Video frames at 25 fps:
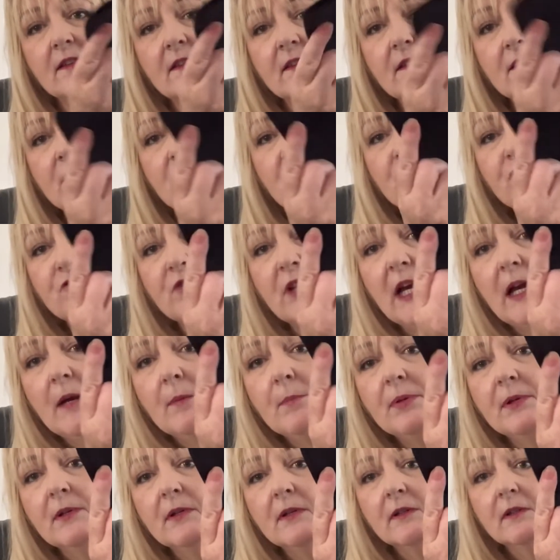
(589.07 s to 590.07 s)
the
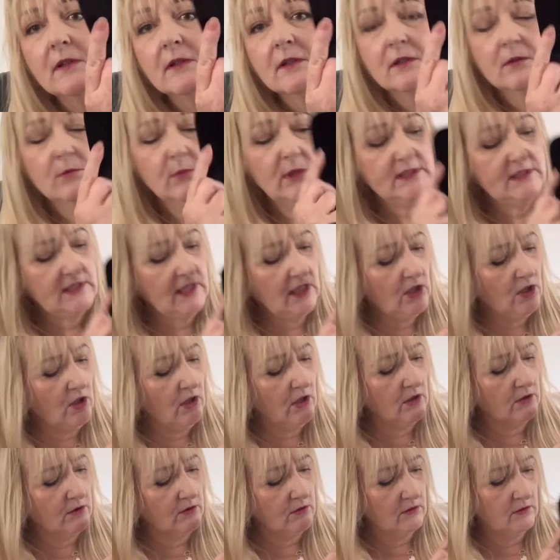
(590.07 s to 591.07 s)
strap. Where's it
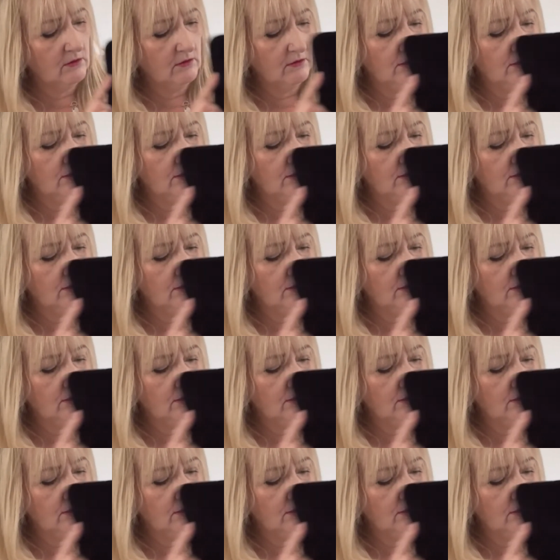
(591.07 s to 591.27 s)
gone?